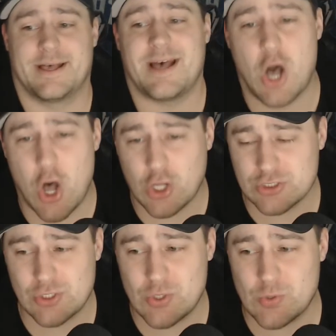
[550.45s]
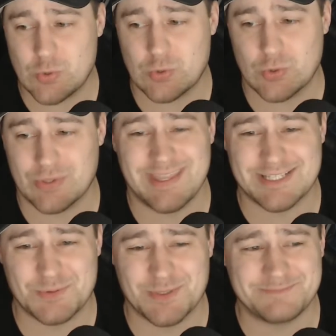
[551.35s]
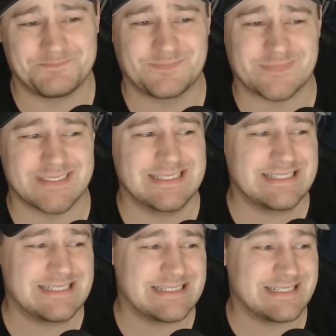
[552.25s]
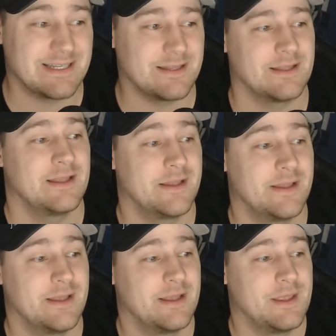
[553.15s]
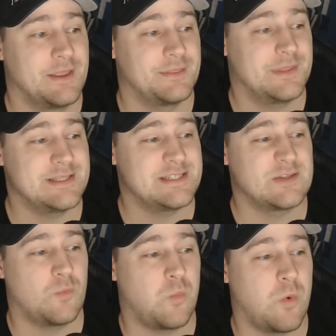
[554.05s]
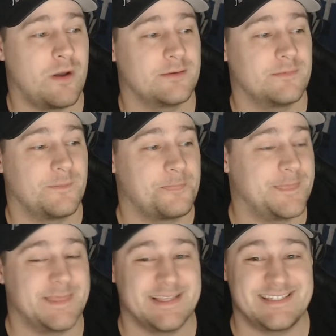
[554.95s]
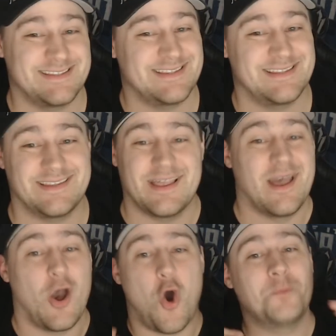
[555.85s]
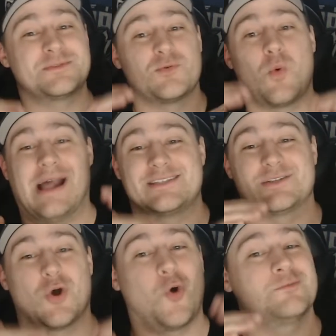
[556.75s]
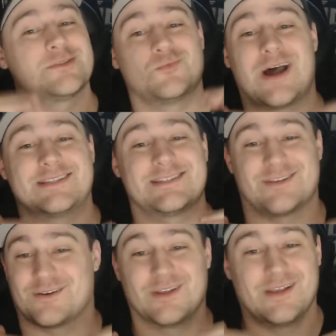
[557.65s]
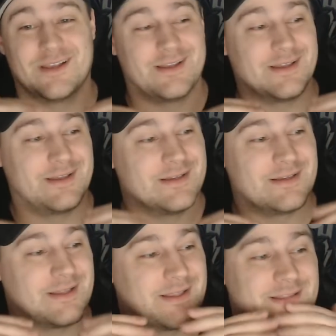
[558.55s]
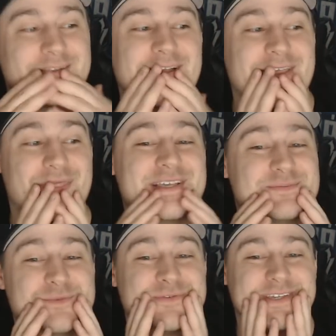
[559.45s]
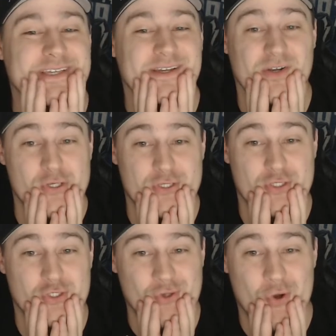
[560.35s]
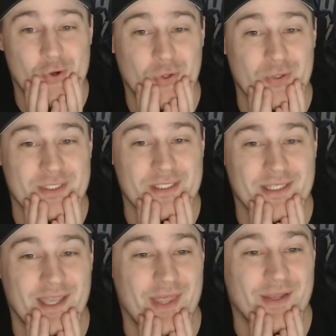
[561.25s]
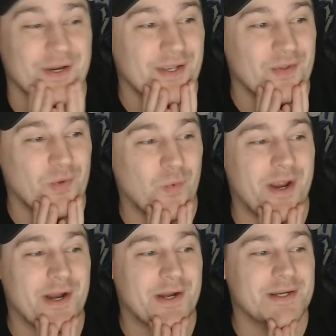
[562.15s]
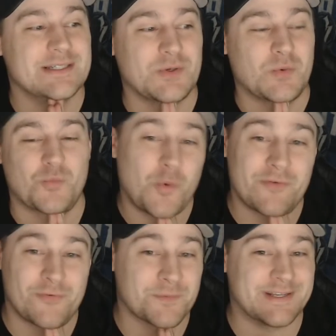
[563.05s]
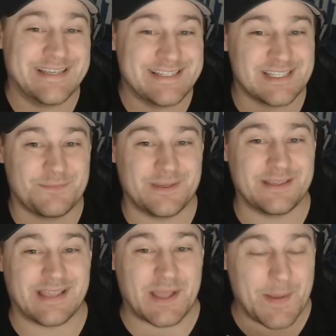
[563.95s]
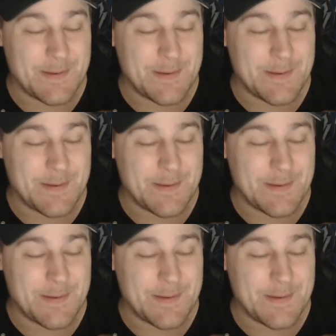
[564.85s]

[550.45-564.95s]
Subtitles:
Also, next one, this is the one, Holmes and Watson. Holmes and Watson are, in this movie, are just so close together to where one of them can easily be like